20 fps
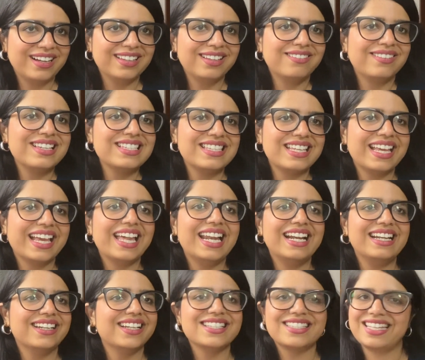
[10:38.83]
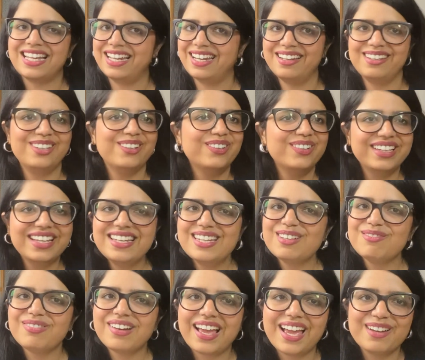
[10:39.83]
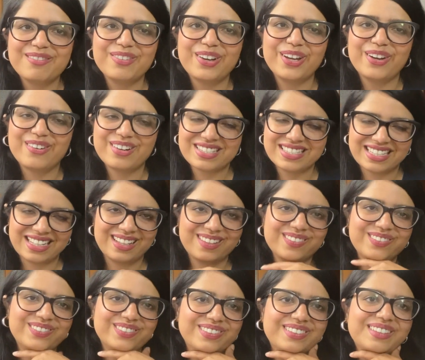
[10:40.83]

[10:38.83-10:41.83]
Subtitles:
Otherwise, they can understand it. You didn't apply by yourself.